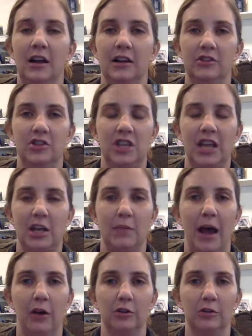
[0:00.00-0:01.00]
It should take you
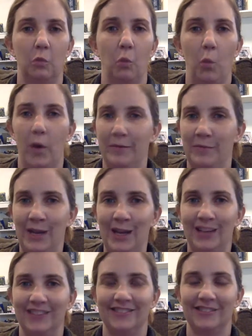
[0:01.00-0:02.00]
about 1 minute,